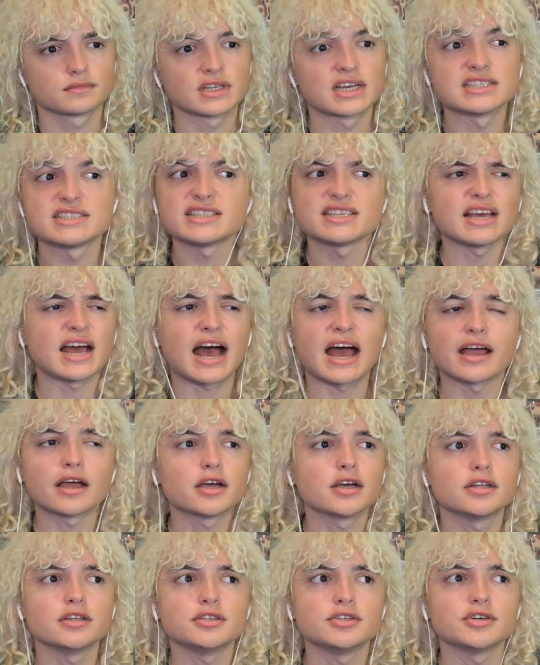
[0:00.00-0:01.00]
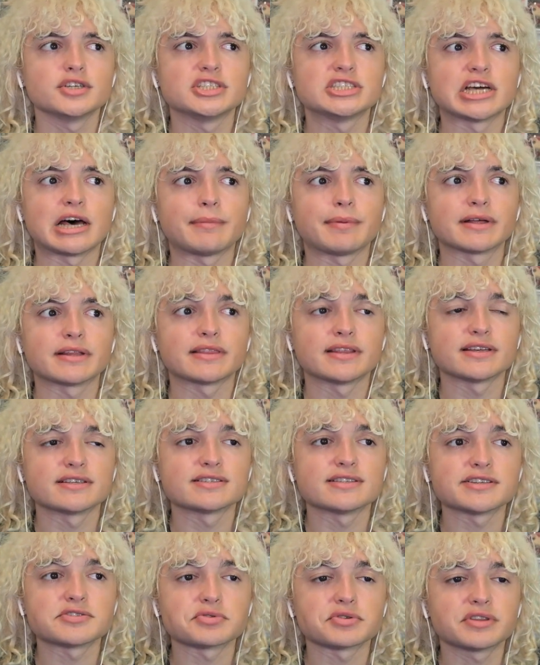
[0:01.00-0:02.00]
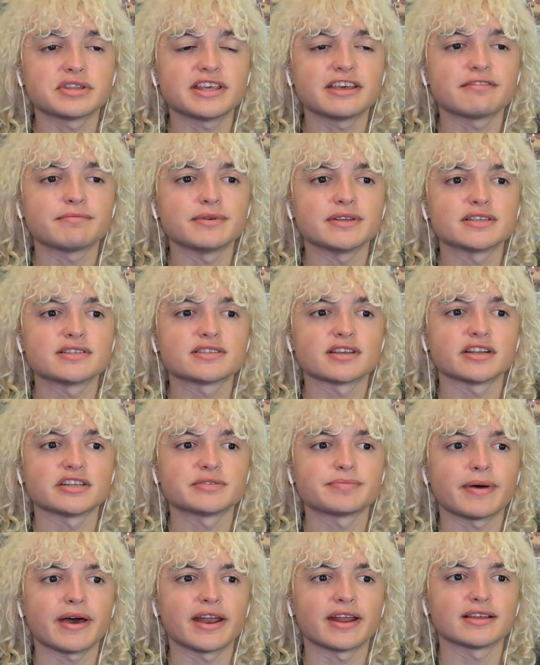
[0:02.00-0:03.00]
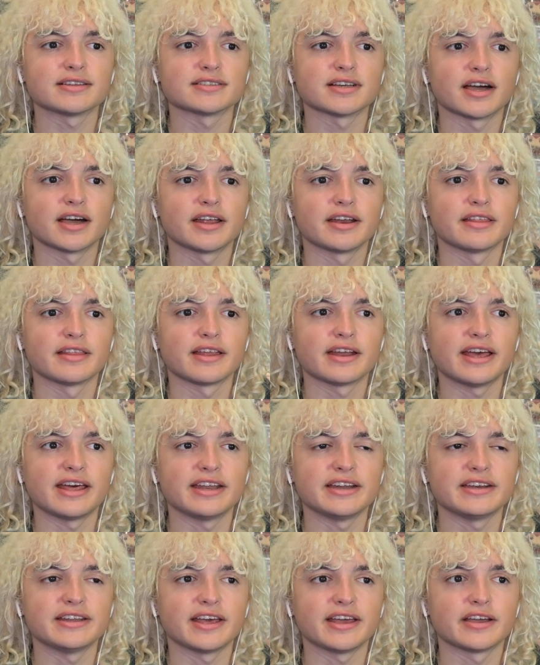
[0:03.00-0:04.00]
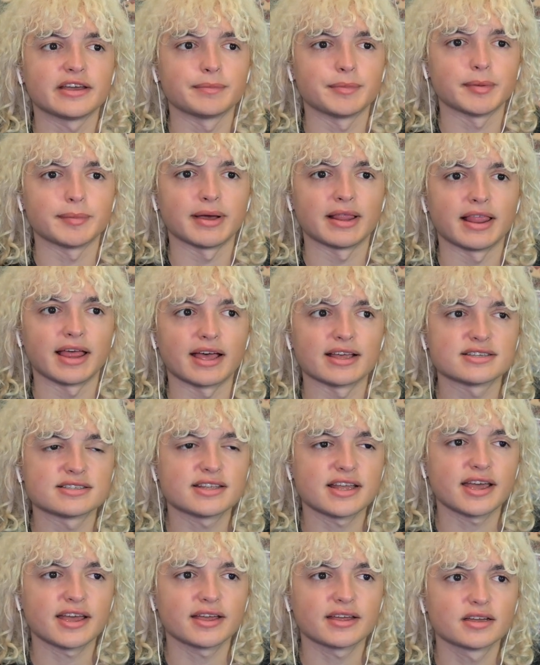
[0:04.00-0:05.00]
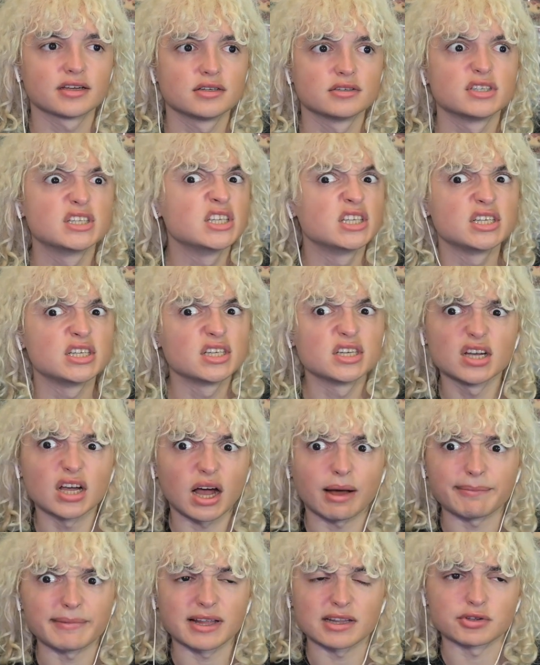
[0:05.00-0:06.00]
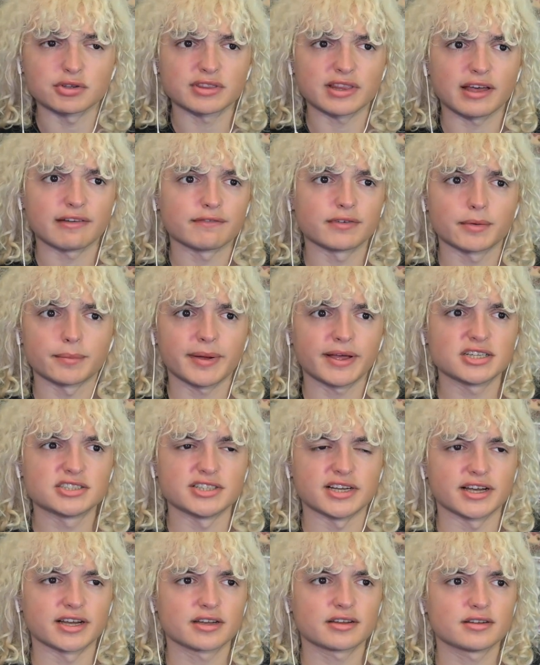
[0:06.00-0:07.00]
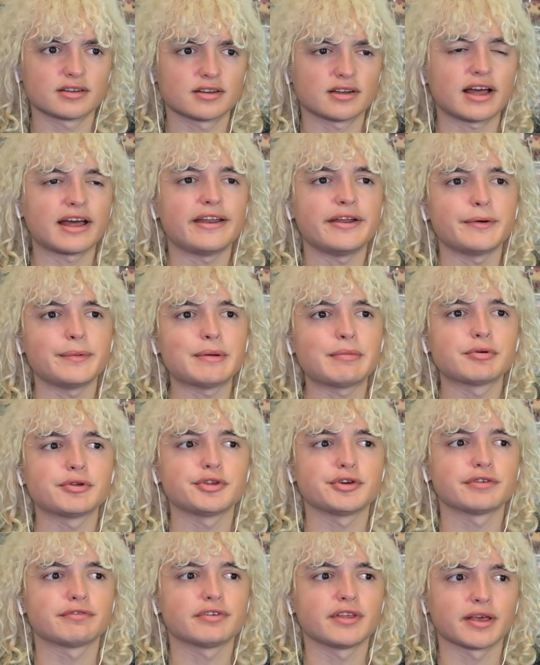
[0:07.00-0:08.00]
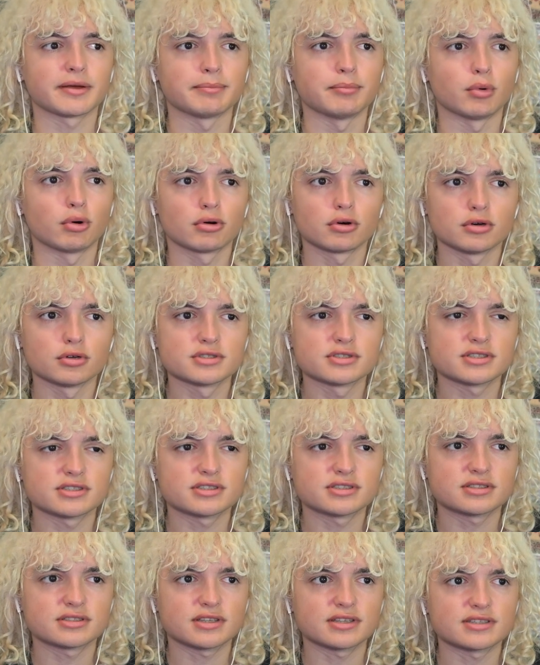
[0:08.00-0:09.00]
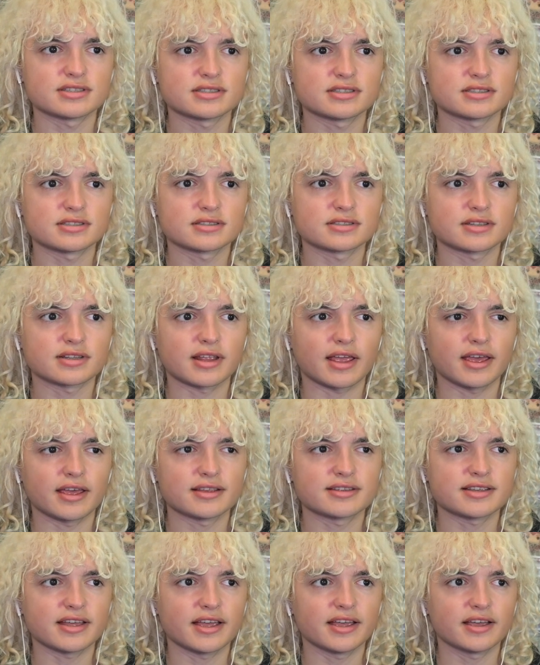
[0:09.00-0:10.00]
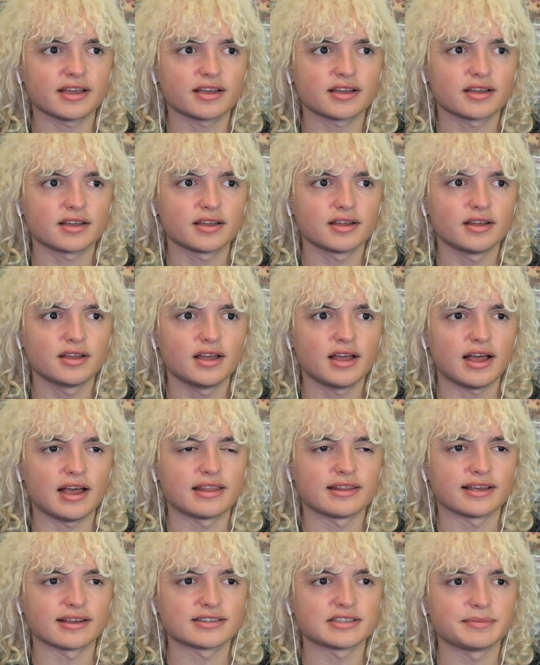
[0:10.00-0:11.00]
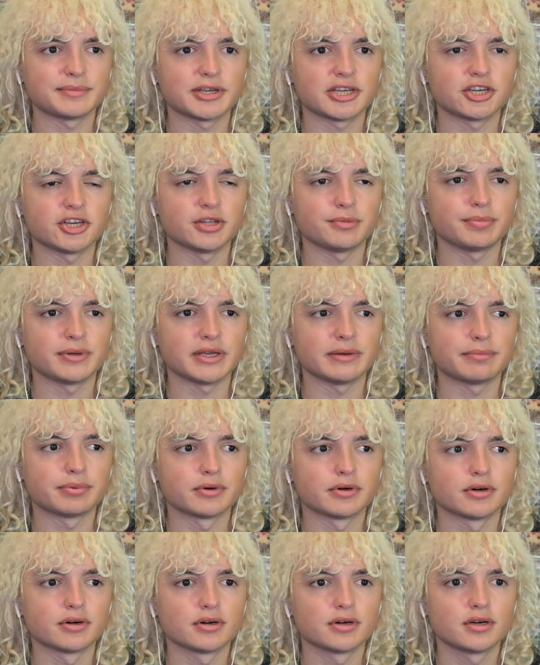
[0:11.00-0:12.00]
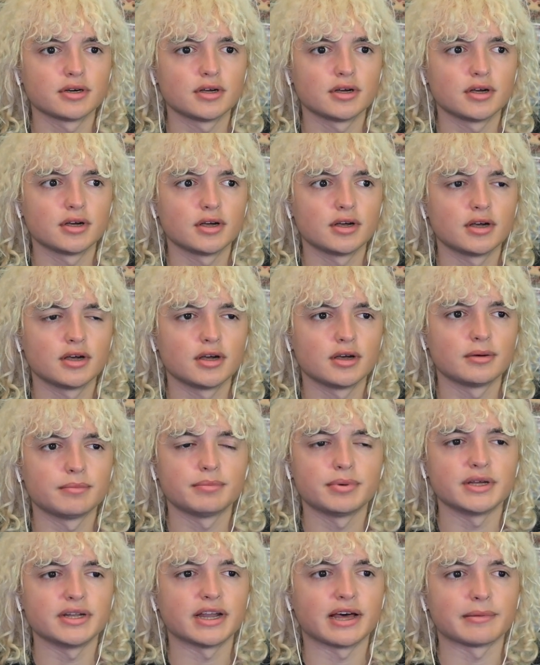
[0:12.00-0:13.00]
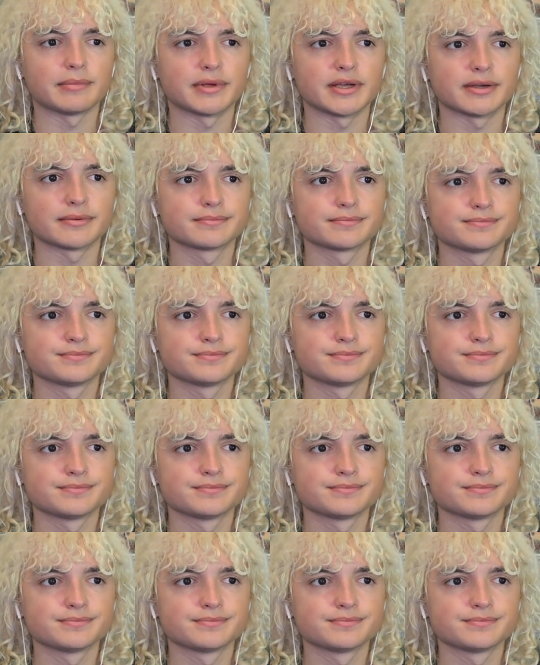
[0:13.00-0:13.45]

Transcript: See, I couldn't do a job like this. This would give me such bad anxiety that any day could be my last day. I'm not doing that for a paycheck. I know people do it for, like, moral sake, and, like, to be good people, but not me.